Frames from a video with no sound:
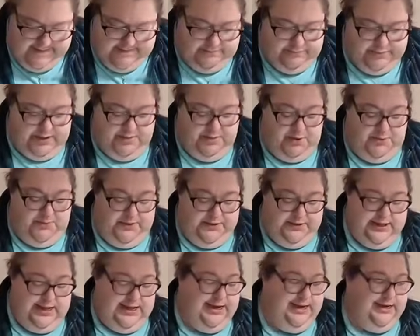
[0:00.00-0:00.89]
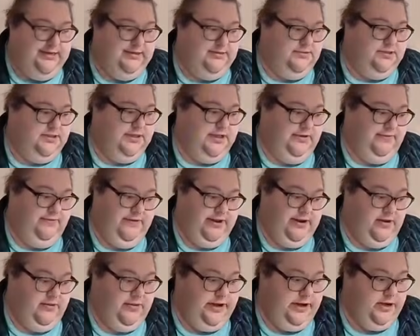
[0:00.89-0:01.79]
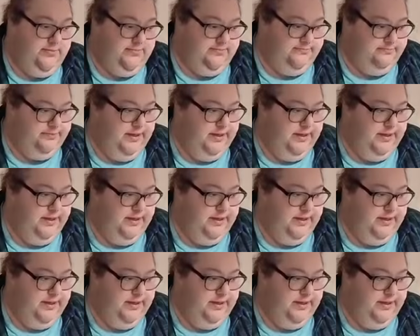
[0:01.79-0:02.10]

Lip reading: I'm hoping that it's going to fit on there.